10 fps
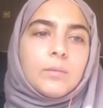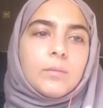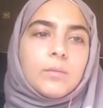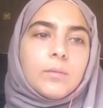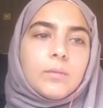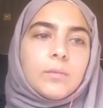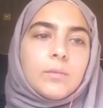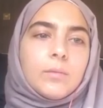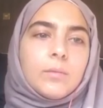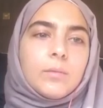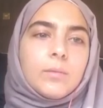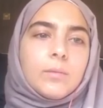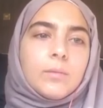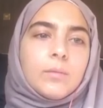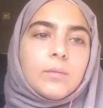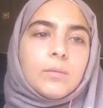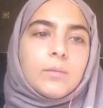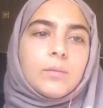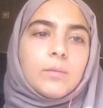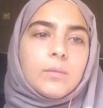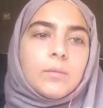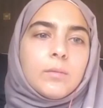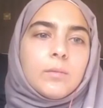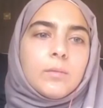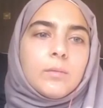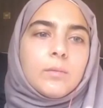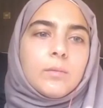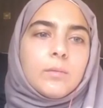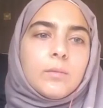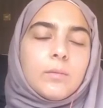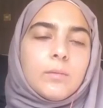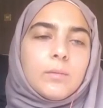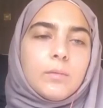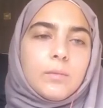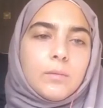This person isn't speaking.